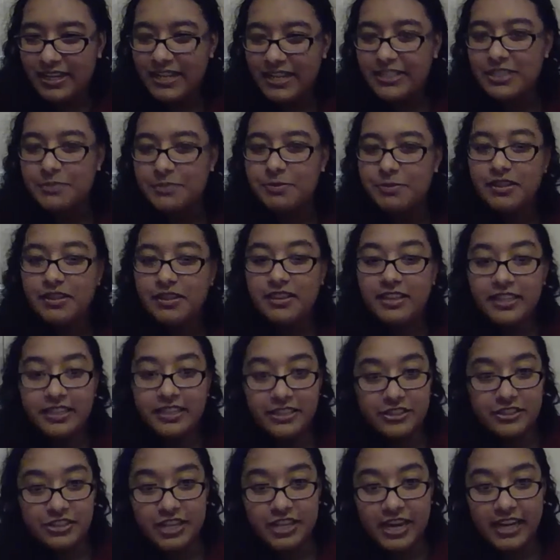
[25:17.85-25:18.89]
I just put the link
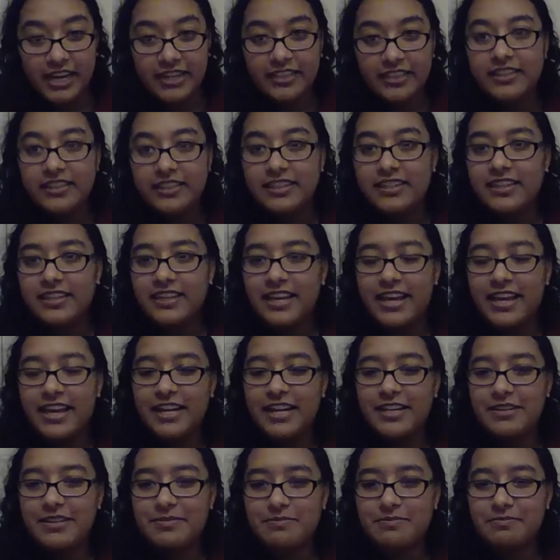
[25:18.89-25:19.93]
in chat,
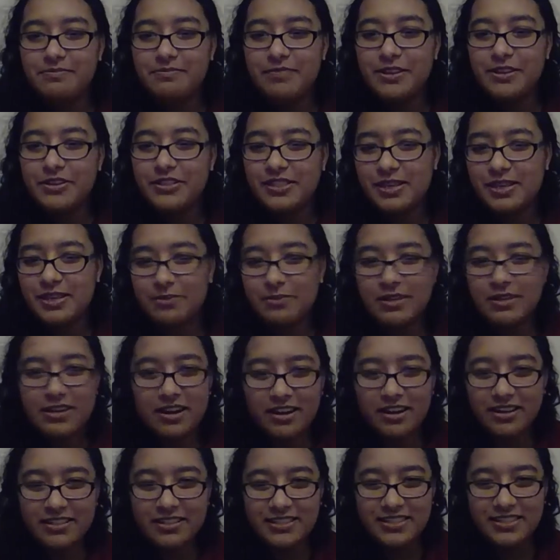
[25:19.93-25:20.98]
and there's someone
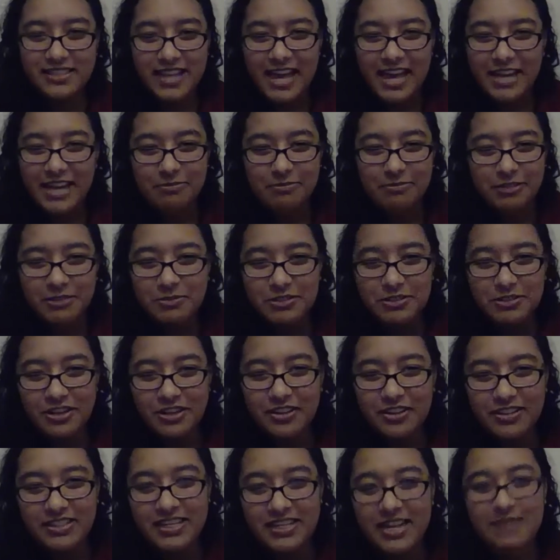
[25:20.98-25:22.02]
on Slack pretty much
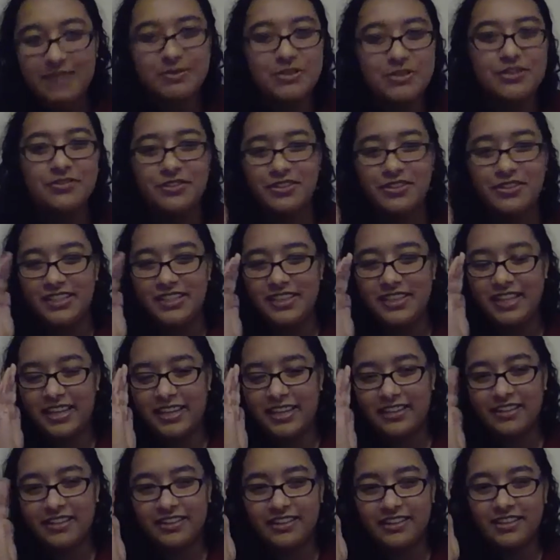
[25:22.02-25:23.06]
all the time. So if you need
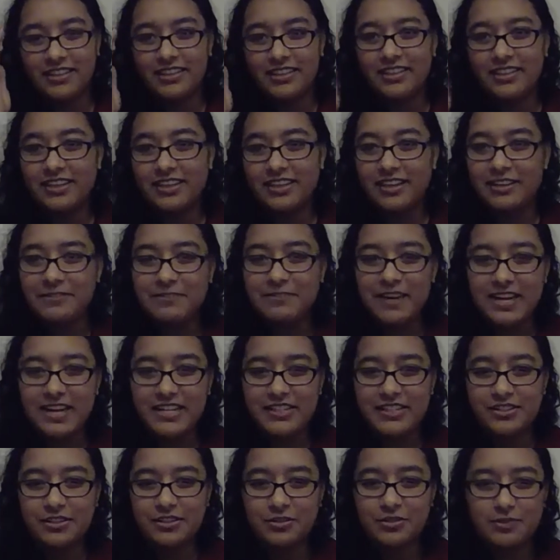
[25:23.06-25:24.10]
like
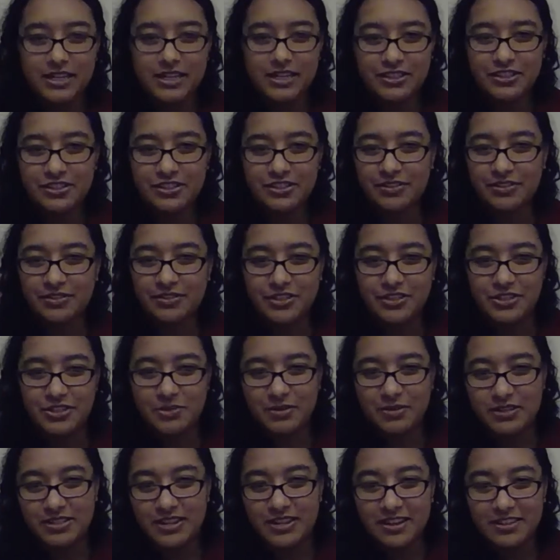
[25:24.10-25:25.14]
advice or questions, or if you just
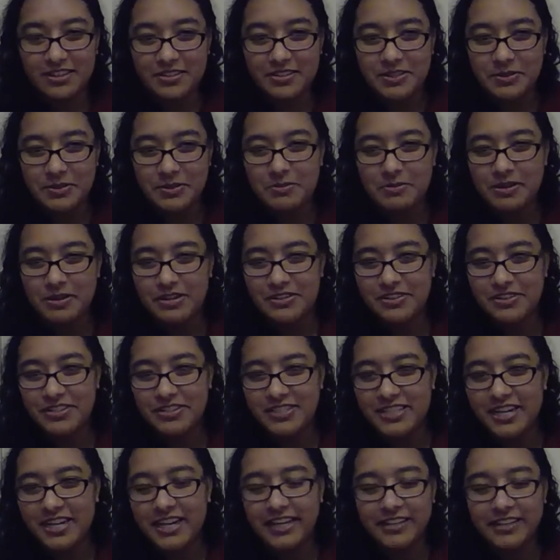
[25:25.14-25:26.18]
want to talk to someone about your
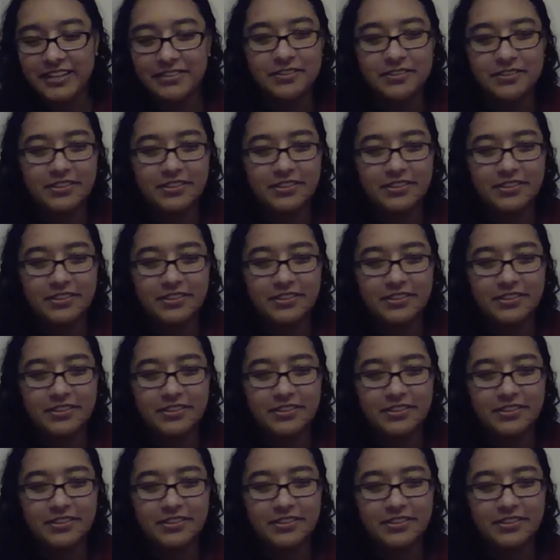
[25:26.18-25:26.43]
design,